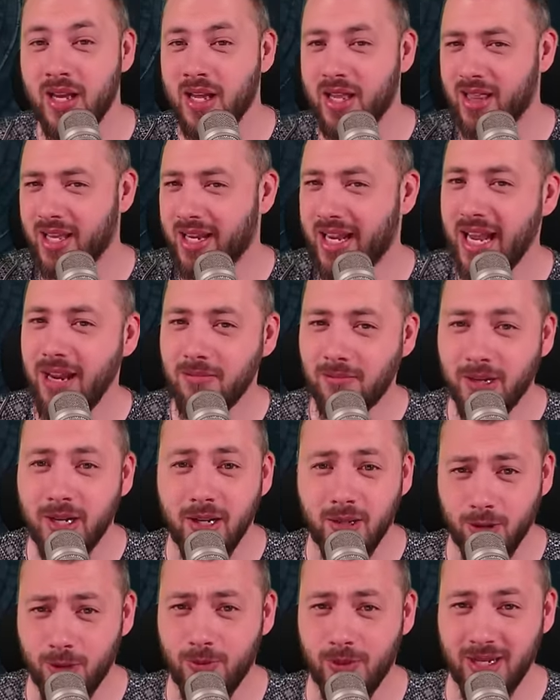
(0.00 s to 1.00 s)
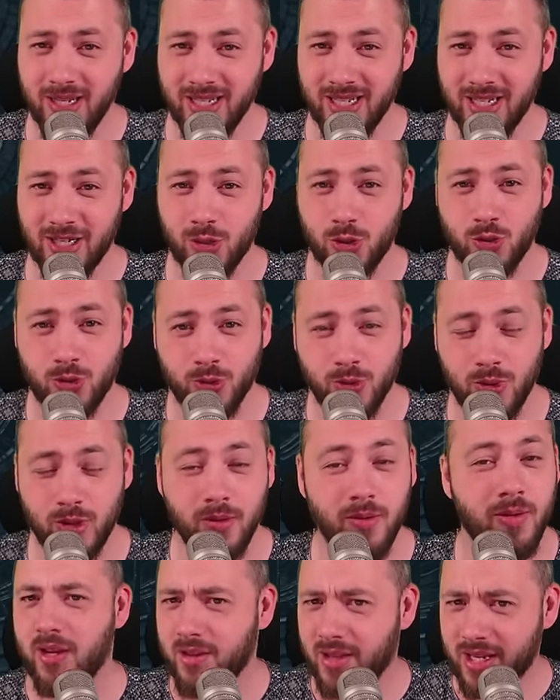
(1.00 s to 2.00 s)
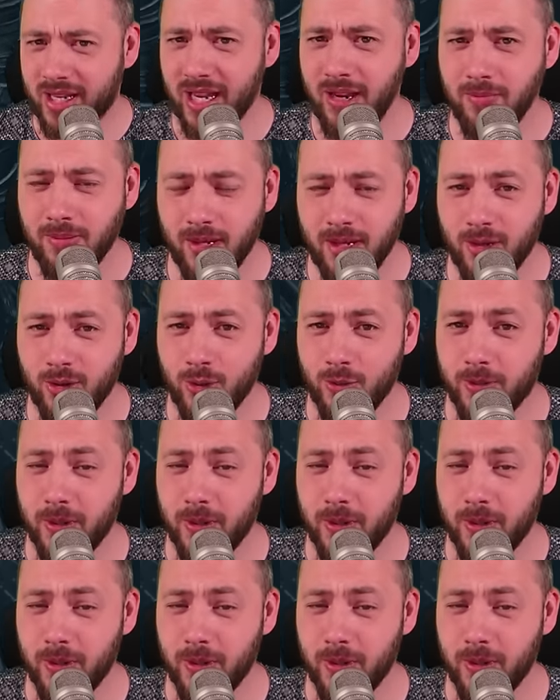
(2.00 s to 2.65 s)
The gameplay loop